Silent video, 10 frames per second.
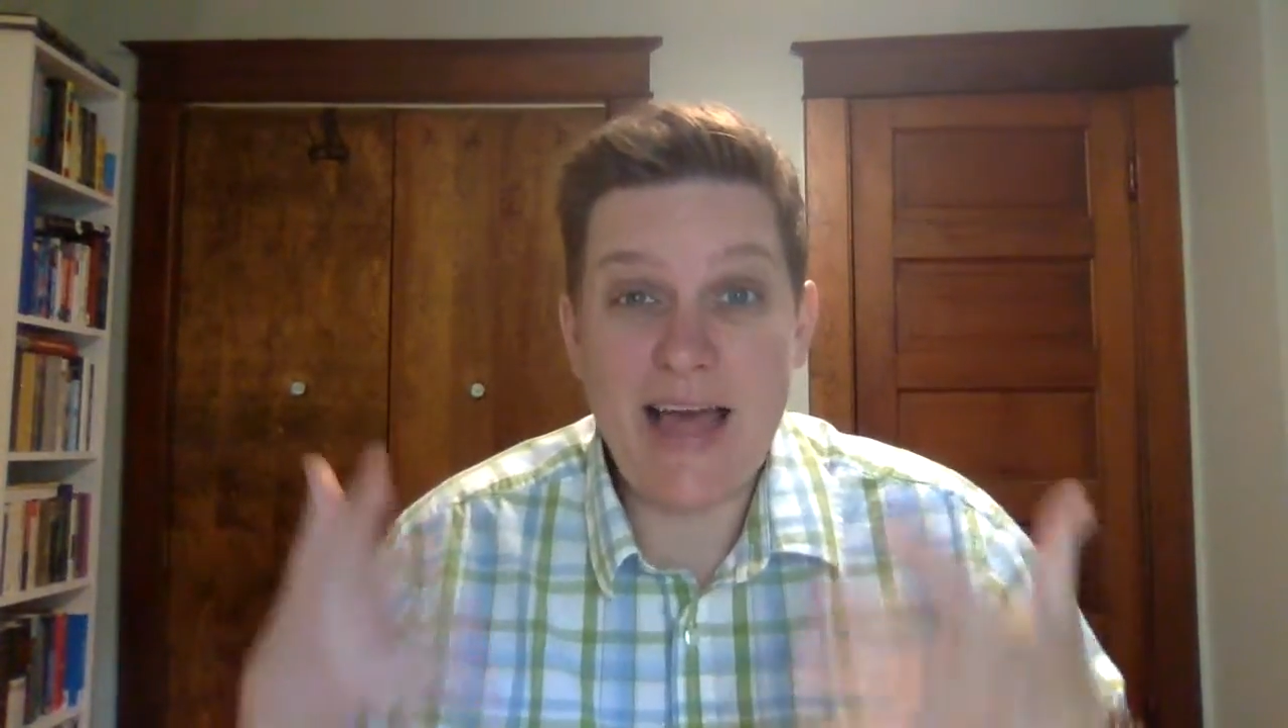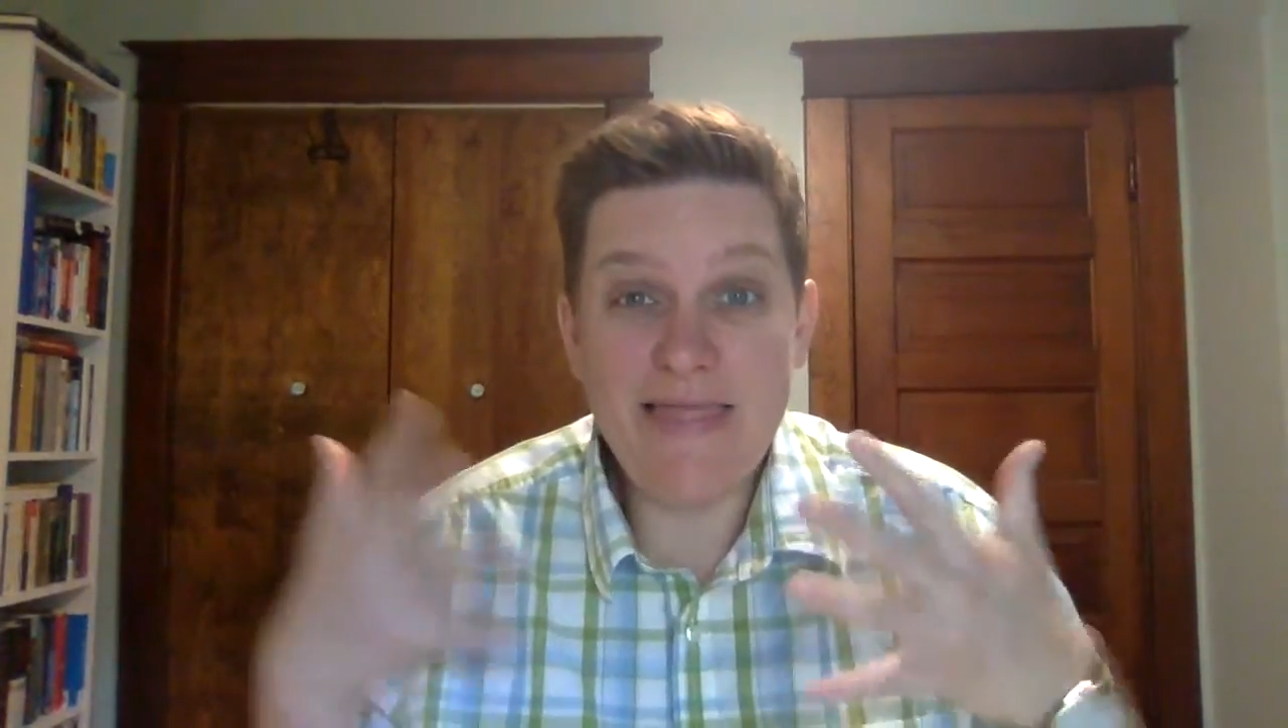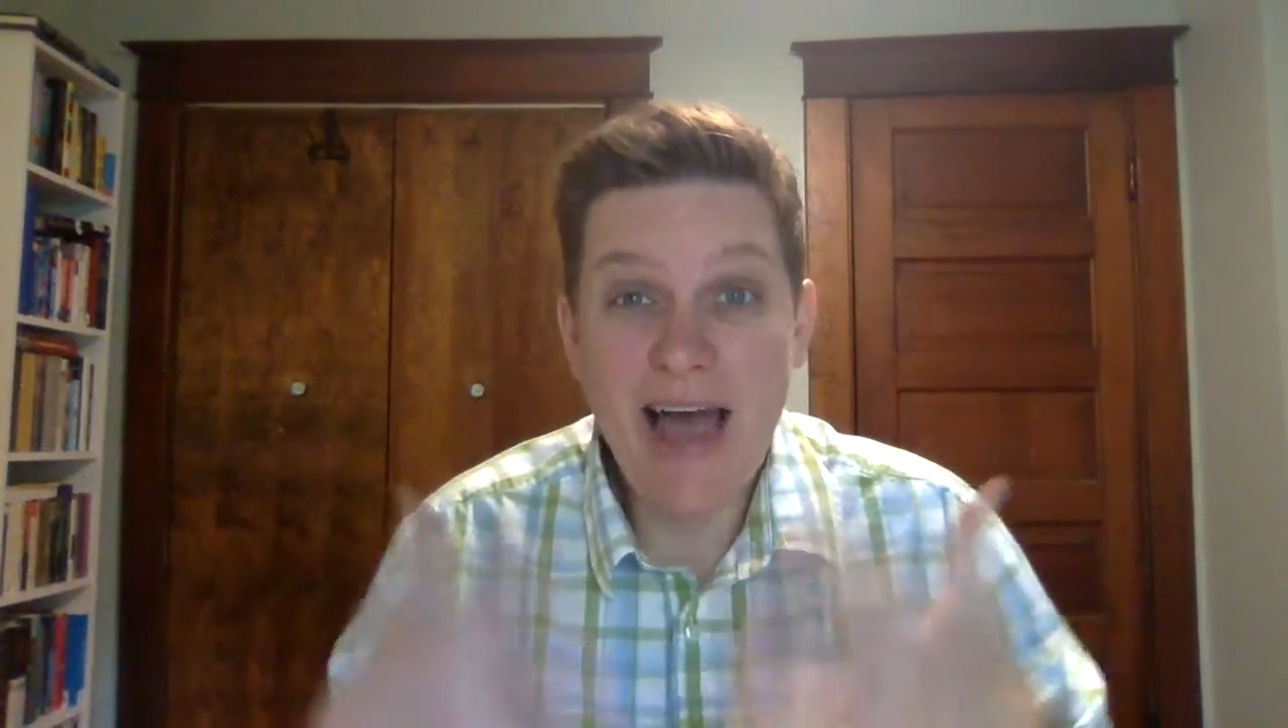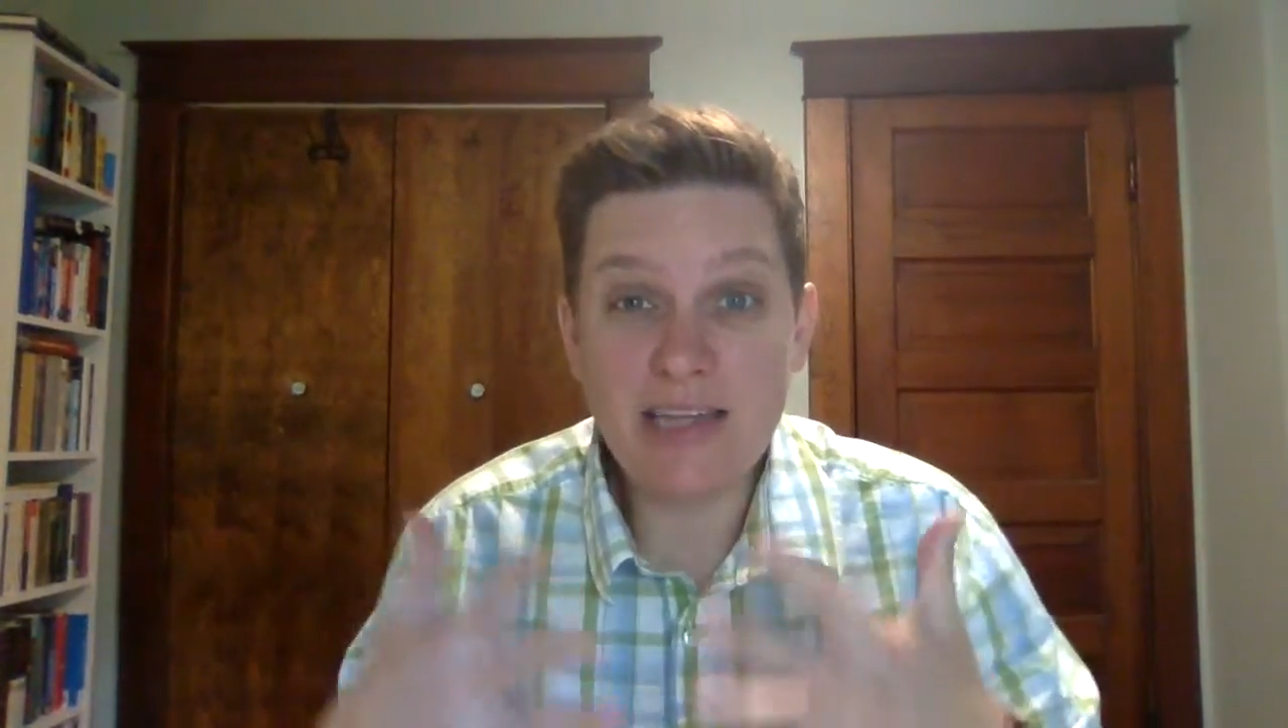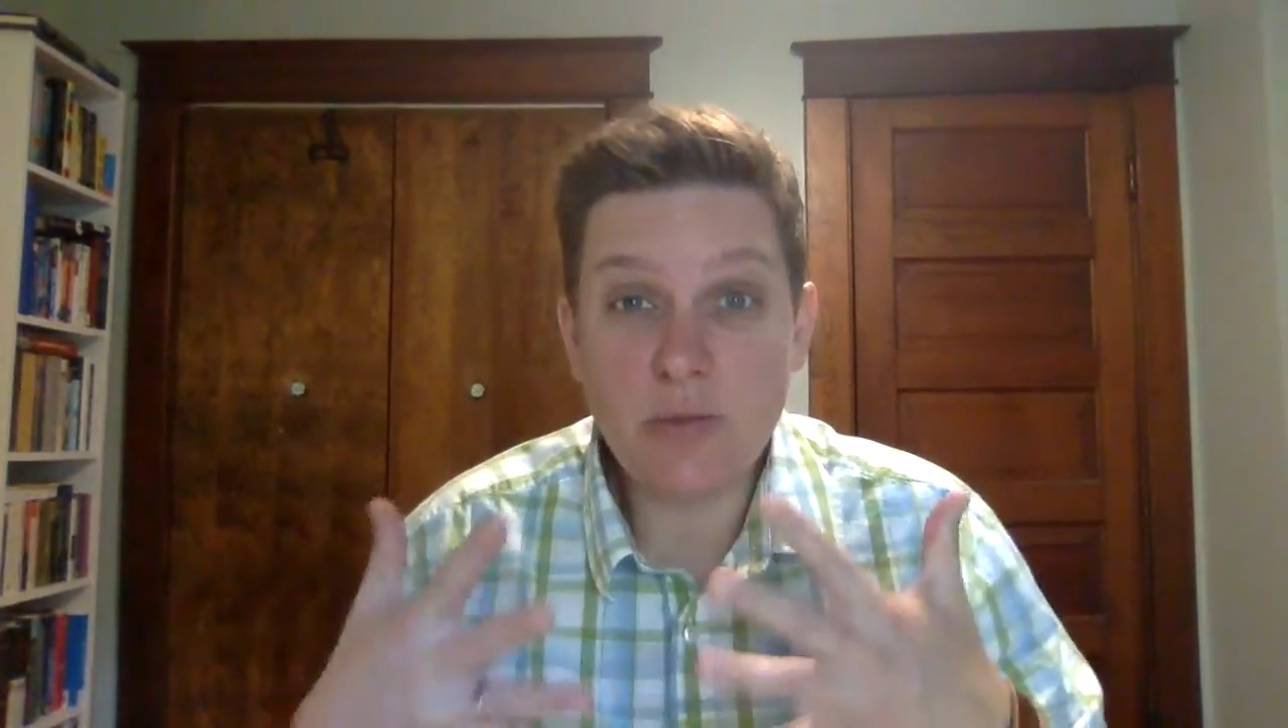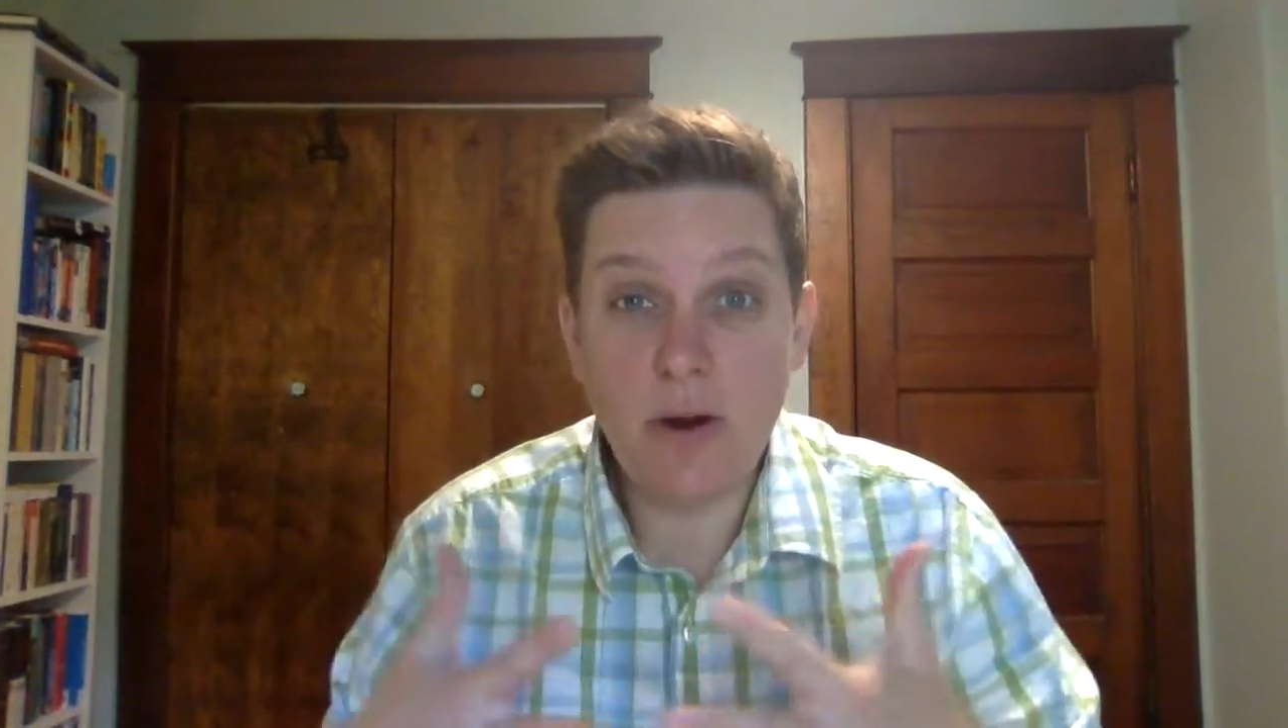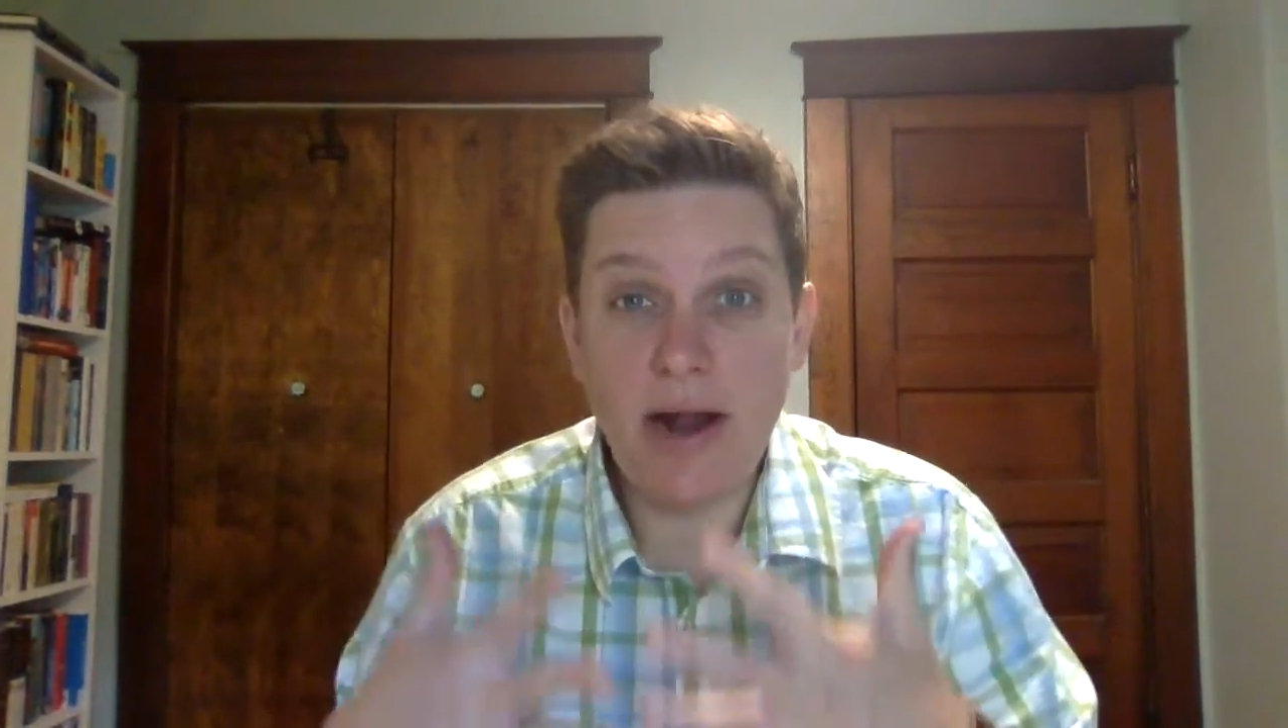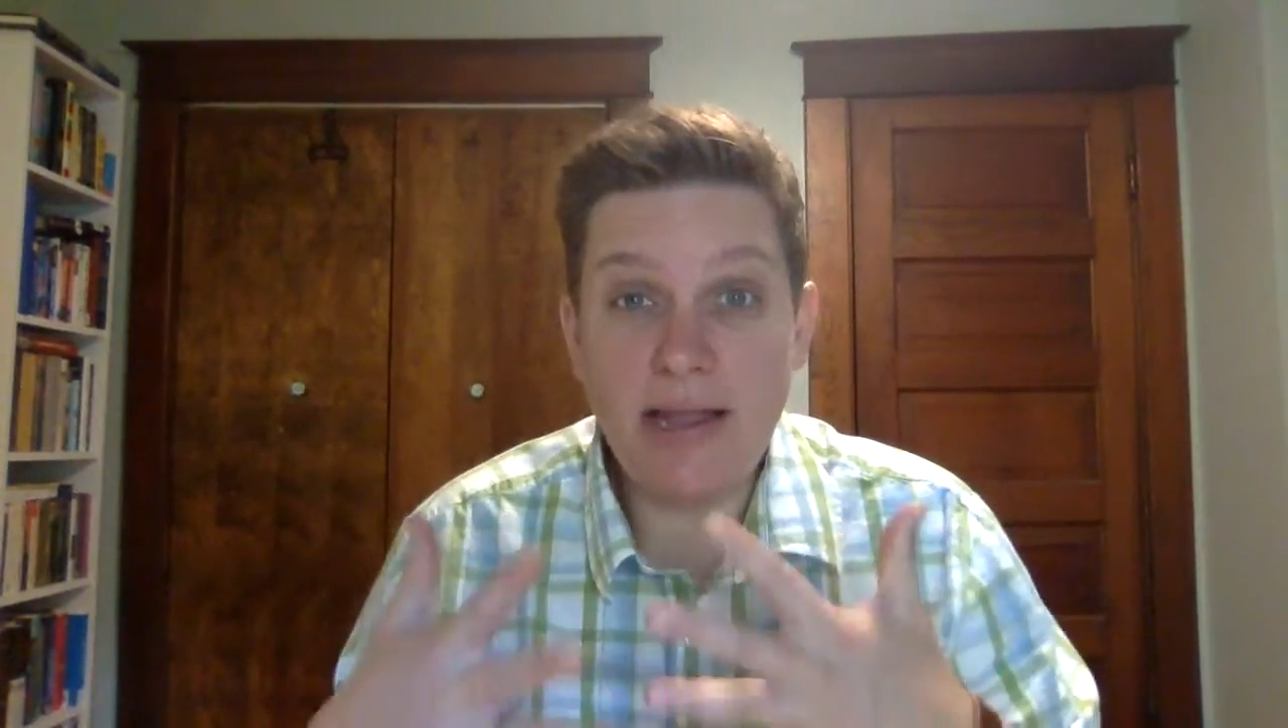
And that's where